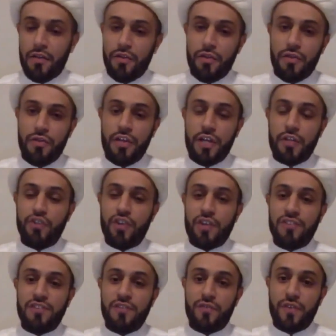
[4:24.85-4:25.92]
the
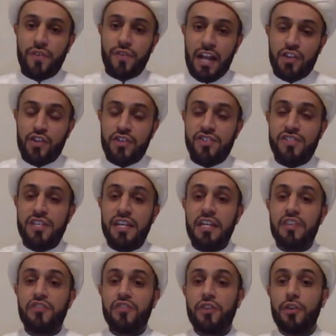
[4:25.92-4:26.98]
justifications, the
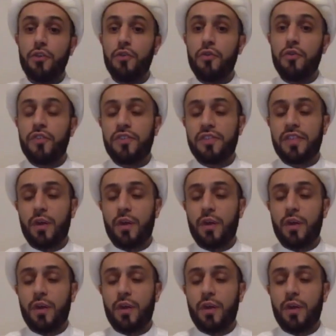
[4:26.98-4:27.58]
excuses